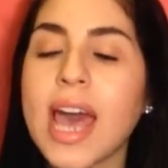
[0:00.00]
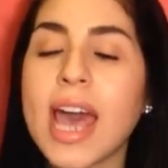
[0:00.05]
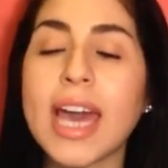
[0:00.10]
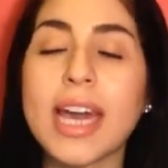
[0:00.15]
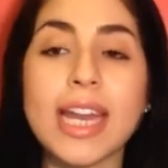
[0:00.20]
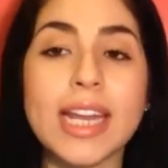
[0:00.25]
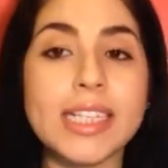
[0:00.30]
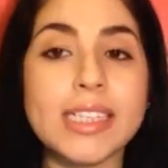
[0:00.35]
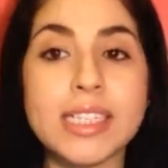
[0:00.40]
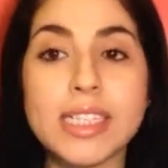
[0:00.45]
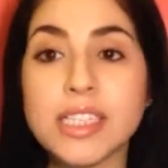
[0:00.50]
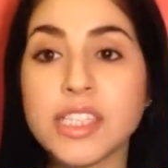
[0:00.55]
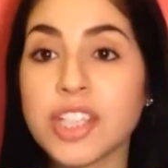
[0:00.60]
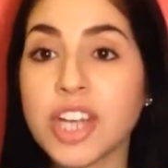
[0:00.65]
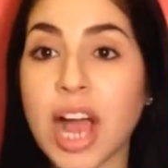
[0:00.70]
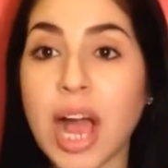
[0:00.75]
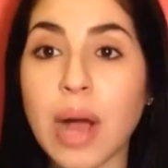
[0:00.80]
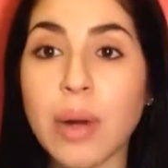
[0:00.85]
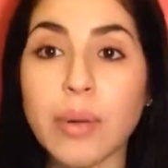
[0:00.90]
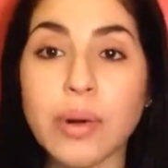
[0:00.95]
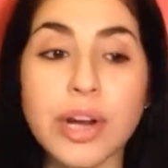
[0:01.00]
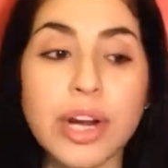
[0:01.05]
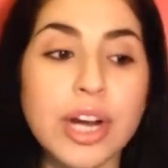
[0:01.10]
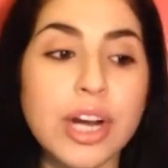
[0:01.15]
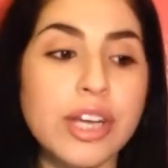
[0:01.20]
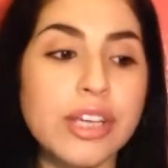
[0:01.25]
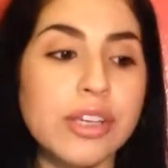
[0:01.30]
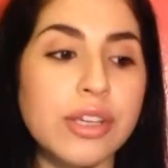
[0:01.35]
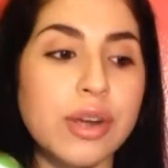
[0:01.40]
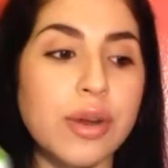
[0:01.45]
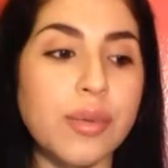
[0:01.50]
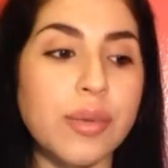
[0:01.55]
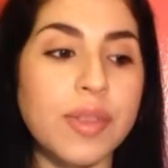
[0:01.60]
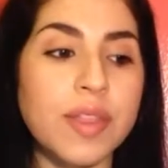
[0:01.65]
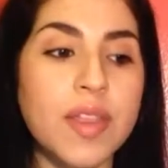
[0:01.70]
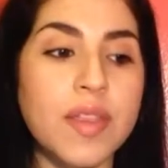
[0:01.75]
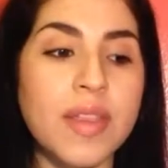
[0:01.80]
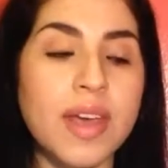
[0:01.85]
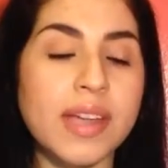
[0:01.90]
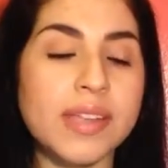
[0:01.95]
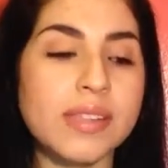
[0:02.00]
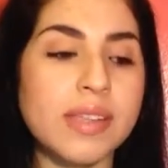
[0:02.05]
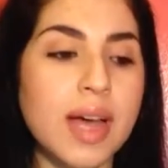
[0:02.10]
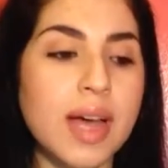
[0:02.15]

and I did shower, you know, within that